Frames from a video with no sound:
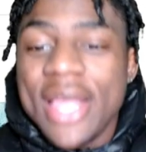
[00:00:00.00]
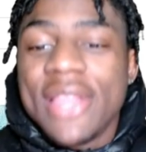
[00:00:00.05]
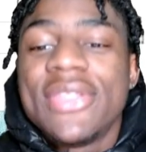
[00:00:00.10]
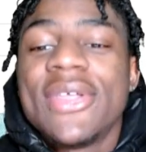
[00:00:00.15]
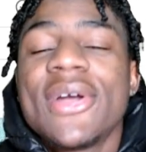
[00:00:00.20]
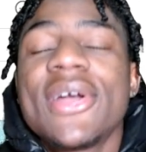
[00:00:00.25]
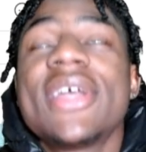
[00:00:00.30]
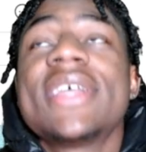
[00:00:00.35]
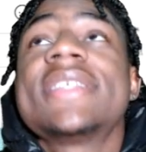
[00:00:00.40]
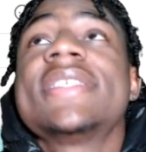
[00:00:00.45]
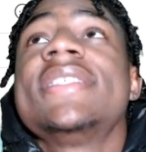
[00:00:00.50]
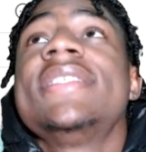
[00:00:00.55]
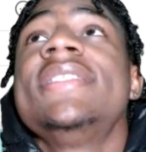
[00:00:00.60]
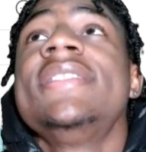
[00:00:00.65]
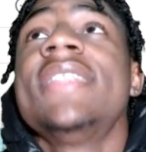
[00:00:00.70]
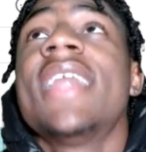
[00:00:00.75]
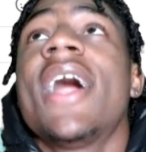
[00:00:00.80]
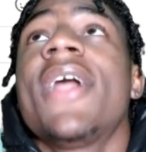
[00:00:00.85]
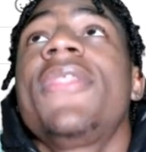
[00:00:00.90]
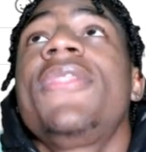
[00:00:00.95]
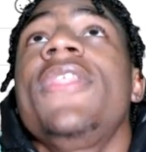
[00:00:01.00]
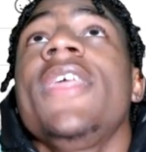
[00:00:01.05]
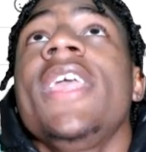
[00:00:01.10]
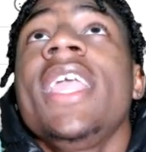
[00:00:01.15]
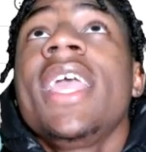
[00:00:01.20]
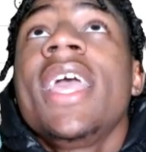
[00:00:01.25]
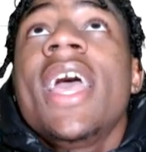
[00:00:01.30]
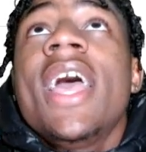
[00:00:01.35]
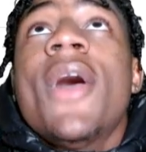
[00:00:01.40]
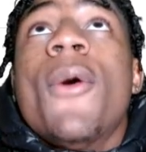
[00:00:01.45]
There is
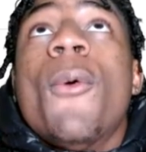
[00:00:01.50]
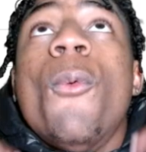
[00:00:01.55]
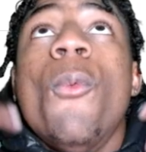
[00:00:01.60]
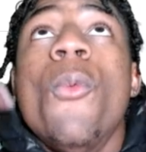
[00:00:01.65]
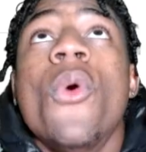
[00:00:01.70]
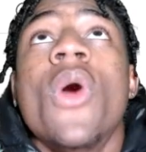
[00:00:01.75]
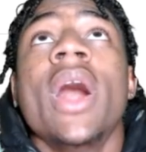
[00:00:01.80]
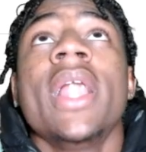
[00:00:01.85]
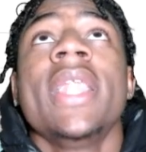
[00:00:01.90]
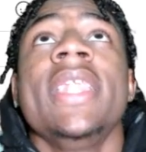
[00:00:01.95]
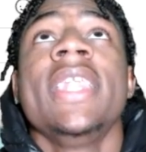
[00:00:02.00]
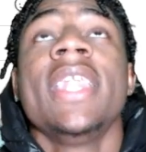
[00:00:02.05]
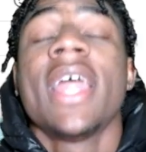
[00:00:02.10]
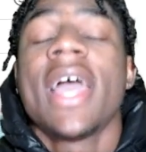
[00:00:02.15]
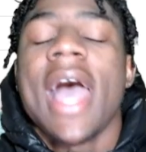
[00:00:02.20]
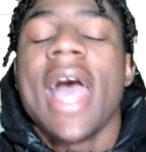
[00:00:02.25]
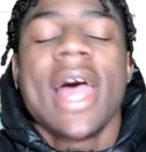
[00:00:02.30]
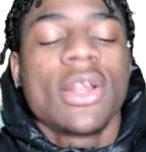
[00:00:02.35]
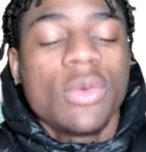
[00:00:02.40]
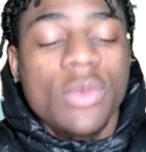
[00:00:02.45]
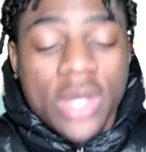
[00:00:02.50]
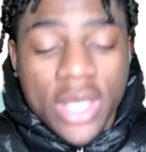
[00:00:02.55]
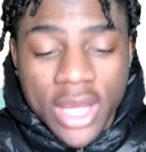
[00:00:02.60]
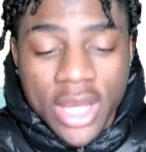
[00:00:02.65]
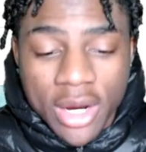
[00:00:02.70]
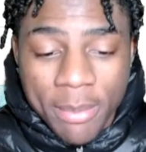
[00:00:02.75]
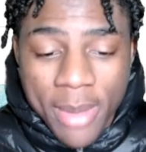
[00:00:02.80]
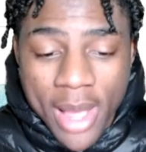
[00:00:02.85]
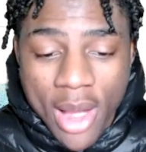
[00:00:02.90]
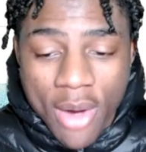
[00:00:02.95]
nothing. One, I don't
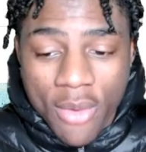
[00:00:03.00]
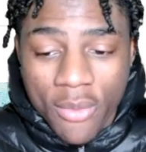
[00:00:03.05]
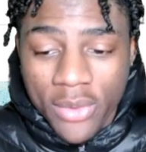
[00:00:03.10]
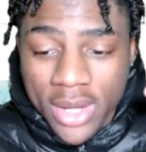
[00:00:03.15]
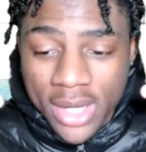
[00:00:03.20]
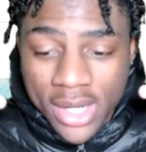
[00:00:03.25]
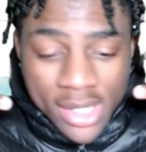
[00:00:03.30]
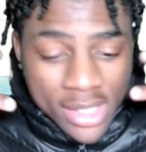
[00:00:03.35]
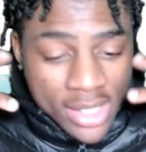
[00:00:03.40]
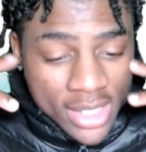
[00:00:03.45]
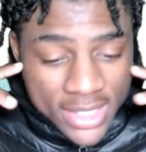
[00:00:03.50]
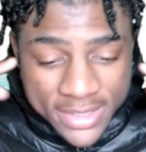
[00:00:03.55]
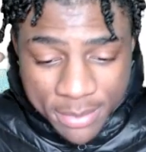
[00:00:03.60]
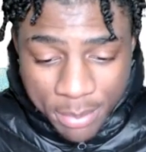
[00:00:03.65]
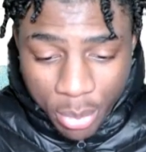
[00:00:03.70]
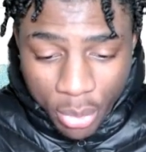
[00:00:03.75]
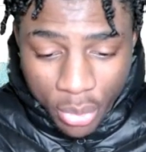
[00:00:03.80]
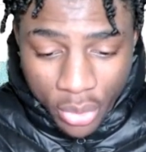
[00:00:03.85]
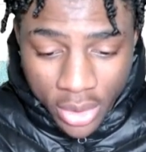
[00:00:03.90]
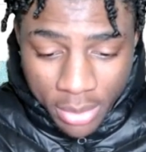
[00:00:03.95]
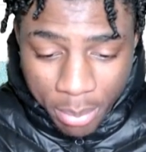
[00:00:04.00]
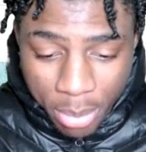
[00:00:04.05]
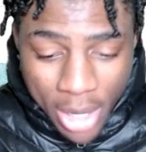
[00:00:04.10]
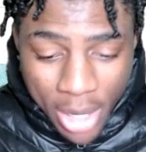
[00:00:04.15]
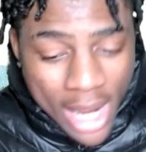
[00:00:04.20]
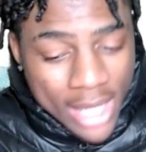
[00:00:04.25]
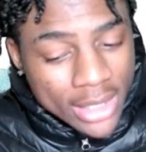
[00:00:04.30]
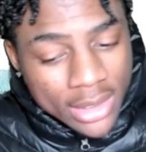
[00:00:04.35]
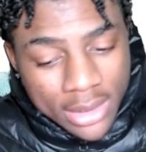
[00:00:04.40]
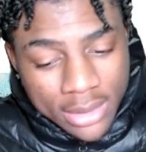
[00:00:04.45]
care about any sport.
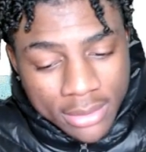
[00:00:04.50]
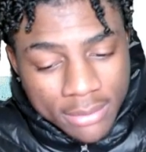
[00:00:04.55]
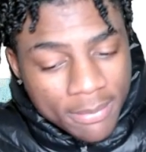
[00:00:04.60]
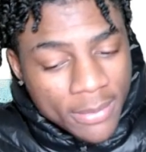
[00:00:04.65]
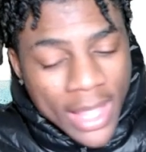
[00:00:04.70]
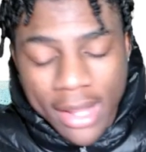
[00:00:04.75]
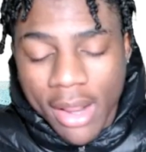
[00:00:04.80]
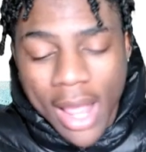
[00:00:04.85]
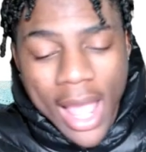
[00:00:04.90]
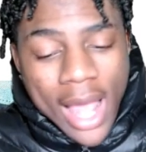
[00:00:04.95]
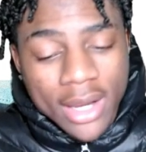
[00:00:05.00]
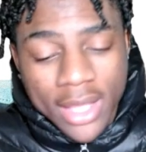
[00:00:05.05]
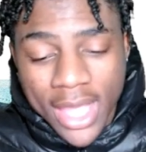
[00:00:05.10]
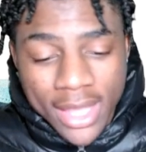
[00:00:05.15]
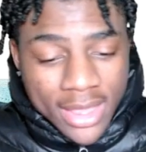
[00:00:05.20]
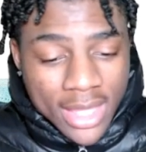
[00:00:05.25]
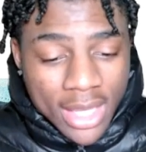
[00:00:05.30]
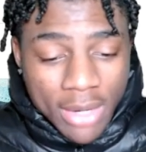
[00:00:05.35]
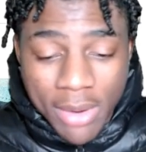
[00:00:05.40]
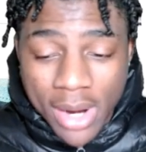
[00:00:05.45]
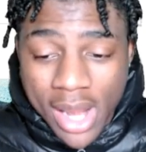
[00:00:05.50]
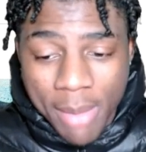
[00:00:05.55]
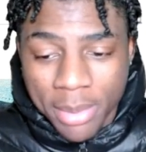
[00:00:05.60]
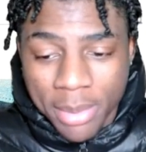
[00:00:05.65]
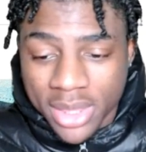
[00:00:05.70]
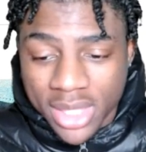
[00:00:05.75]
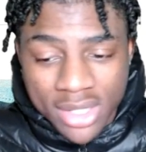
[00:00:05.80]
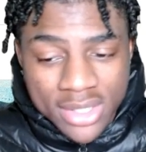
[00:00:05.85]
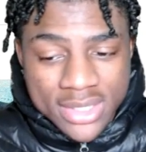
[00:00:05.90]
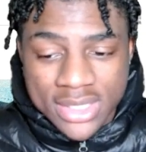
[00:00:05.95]
Probably like I can't think right now,
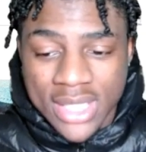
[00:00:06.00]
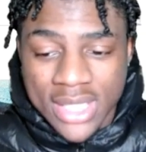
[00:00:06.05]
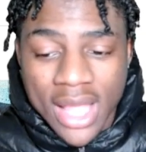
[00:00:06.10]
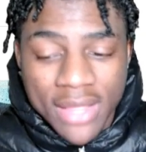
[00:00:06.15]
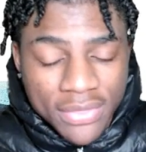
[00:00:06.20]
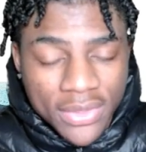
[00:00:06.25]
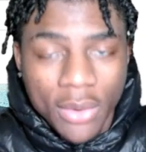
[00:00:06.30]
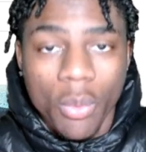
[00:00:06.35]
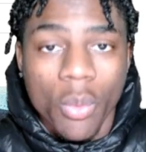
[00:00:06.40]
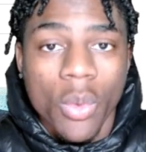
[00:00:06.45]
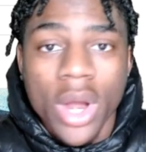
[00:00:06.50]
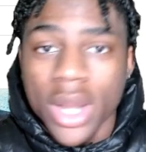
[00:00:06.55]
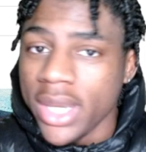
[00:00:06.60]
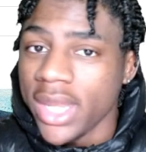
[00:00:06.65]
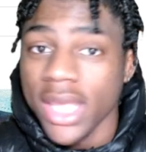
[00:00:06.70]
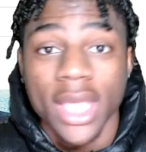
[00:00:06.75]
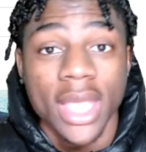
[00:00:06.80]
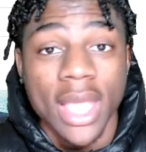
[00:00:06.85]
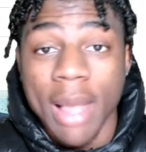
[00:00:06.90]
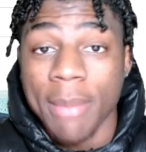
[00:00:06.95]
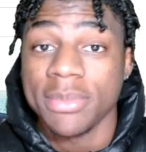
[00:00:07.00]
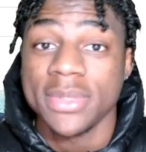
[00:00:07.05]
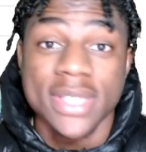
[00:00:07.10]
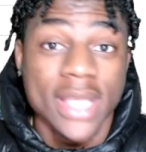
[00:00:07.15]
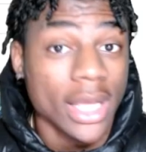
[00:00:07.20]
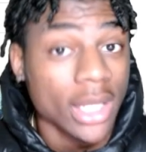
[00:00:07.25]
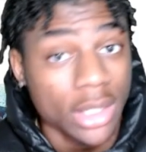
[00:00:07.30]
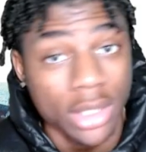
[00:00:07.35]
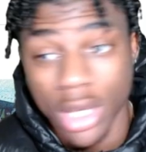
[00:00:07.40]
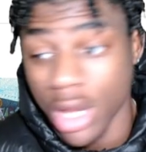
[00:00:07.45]
but there's nothing one nigga. I'm
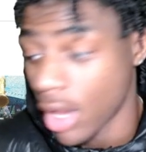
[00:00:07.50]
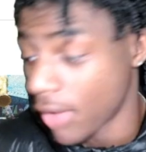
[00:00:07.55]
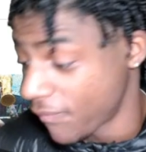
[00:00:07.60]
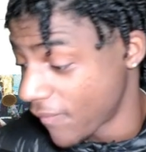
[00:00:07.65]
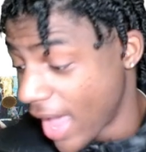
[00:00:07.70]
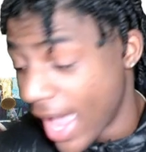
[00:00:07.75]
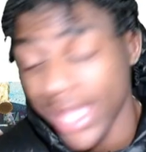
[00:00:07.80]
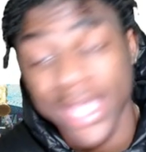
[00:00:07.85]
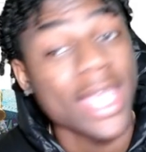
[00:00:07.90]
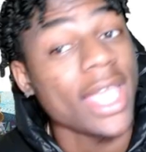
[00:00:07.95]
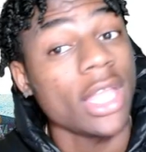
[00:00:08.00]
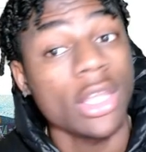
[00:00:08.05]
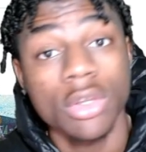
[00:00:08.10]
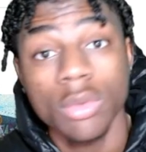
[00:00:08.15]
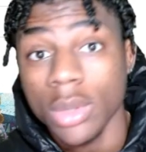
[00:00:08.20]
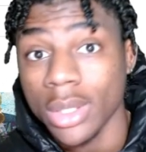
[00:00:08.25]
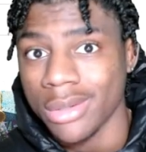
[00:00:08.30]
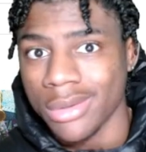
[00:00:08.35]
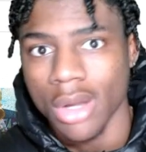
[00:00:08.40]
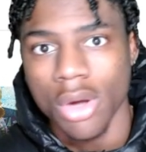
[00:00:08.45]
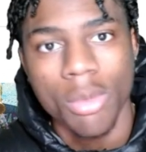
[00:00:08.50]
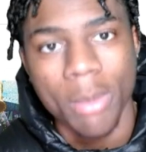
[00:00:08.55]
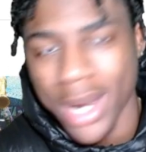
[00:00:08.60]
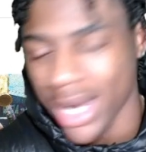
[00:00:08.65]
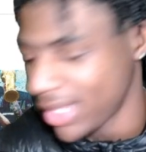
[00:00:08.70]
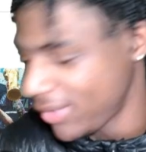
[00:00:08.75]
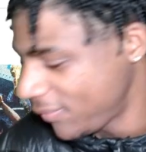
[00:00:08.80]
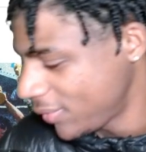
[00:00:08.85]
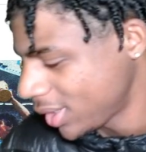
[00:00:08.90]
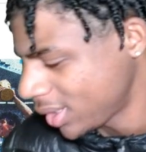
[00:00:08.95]
telling y'all, if I can't do it,
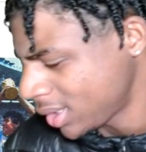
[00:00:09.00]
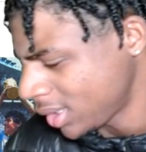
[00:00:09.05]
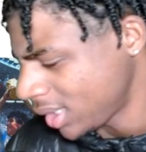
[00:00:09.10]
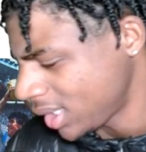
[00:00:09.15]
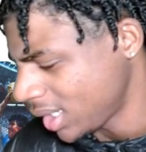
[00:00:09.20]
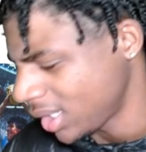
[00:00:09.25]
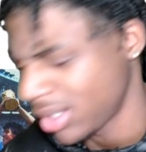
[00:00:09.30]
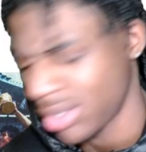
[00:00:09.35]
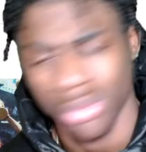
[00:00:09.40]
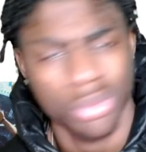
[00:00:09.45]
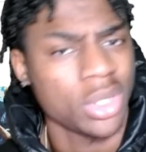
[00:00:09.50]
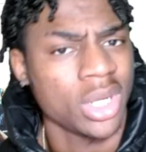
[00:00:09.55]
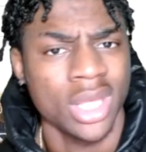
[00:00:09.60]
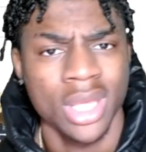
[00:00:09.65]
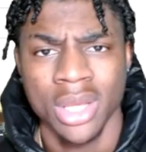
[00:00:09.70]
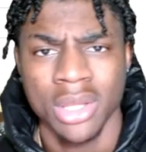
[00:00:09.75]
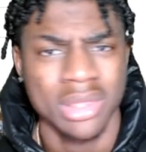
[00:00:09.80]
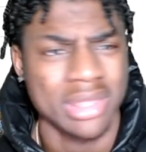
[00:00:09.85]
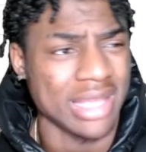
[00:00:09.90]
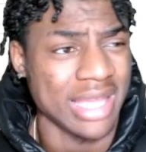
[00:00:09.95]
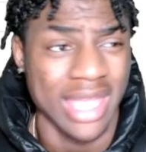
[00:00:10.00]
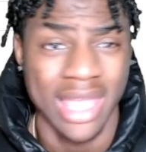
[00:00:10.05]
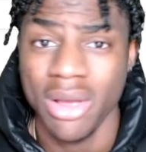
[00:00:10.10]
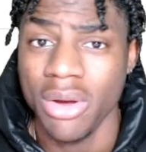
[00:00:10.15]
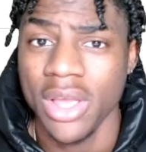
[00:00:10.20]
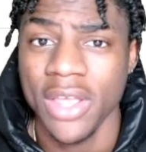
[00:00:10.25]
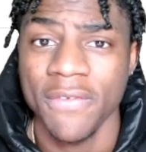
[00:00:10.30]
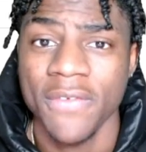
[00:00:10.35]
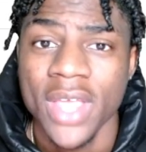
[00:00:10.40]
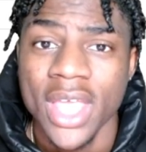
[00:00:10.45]
nobody fucking can do it. The hell,
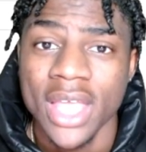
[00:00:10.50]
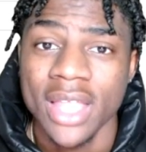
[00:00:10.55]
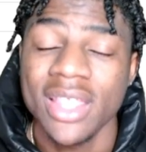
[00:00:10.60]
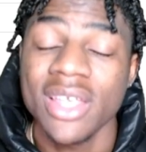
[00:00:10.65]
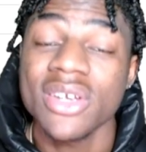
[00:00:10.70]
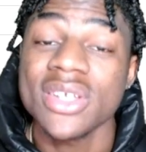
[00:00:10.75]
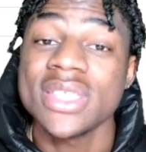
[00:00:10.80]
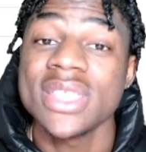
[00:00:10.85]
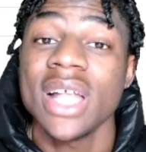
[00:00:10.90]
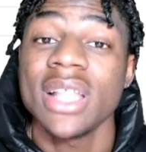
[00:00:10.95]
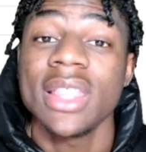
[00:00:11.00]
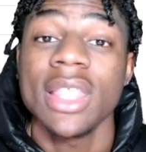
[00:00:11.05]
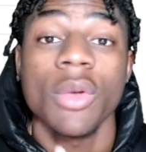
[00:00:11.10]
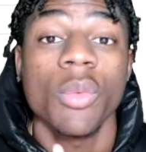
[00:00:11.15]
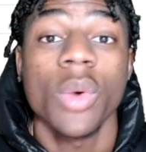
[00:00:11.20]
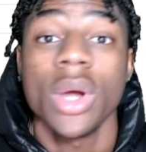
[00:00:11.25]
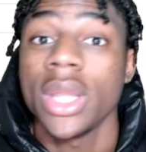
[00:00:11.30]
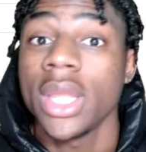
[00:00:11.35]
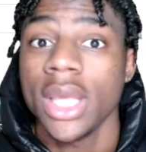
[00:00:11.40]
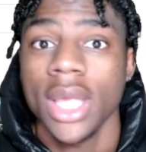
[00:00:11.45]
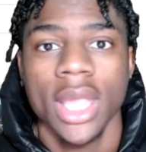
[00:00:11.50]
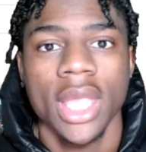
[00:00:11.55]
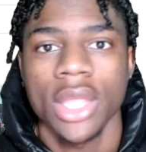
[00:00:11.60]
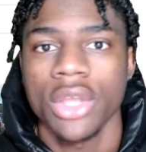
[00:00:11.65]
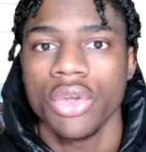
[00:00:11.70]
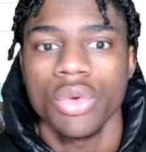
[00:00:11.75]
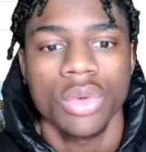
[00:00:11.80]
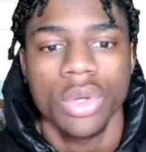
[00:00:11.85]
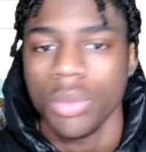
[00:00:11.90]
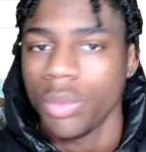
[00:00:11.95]
if there's nothing one nigga can
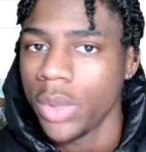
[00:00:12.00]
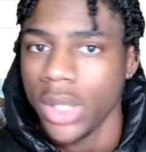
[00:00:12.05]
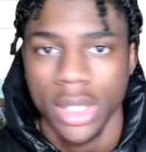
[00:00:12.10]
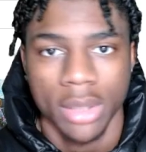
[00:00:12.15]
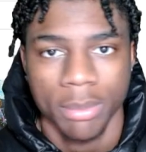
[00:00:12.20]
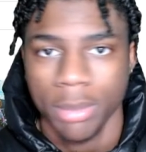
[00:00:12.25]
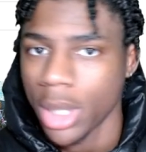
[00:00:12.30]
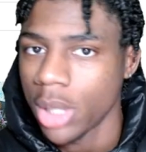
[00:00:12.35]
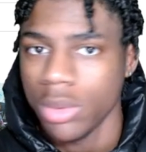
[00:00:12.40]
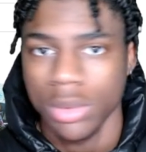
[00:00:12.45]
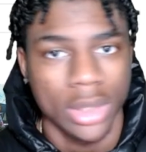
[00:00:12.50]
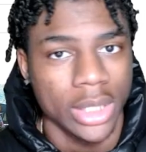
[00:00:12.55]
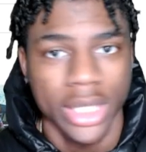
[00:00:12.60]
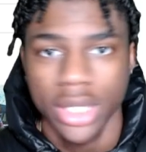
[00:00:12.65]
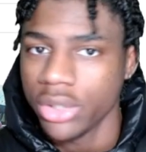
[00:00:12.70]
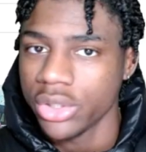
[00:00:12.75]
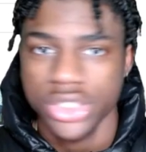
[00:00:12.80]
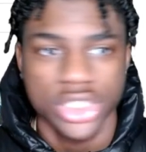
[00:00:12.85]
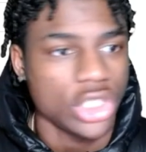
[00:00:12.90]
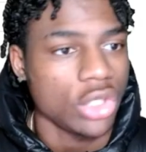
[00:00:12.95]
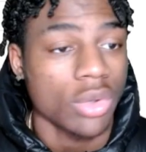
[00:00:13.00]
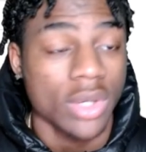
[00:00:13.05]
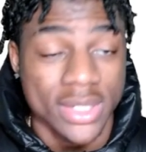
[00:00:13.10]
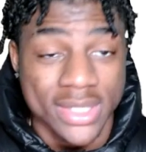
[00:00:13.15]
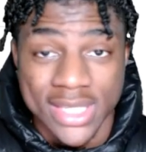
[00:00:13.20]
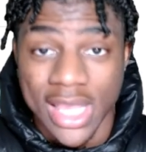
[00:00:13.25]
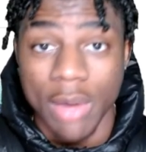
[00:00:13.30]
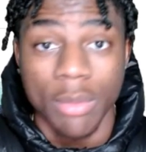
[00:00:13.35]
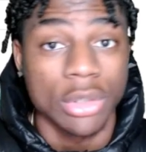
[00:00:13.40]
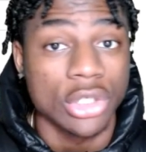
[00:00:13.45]
do to win, bro. Leaders, you can
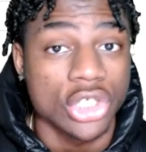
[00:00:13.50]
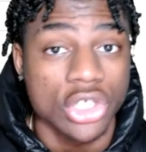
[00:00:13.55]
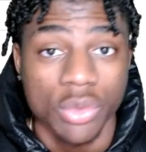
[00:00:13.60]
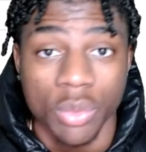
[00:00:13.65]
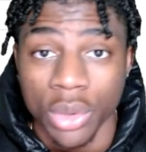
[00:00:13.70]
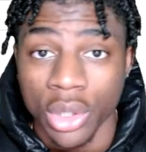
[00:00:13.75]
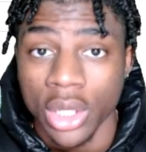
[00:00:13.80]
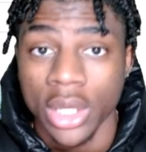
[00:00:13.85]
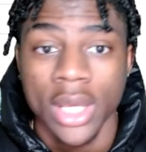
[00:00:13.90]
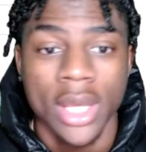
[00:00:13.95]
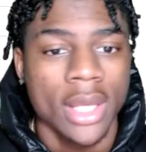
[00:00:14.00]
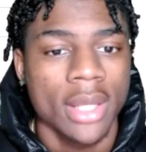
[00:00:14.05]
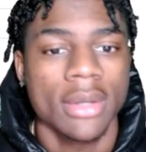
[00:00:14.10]
say what you want.